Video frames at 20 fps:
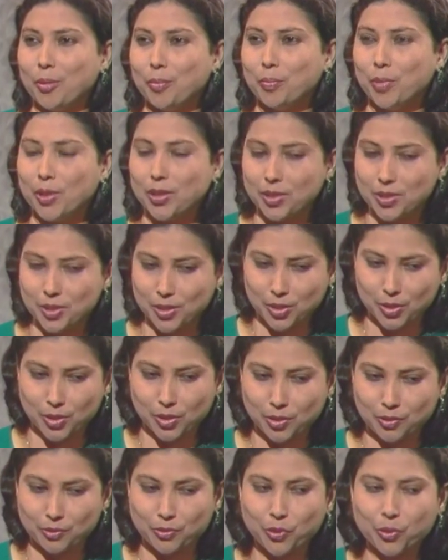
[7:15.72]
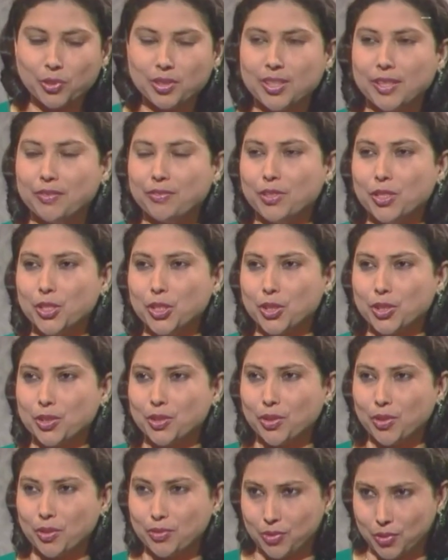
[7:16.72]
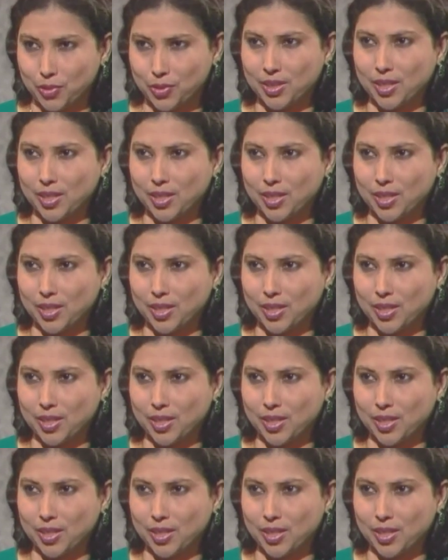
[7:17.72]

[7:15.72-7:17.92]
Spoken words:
But the fourth definition of your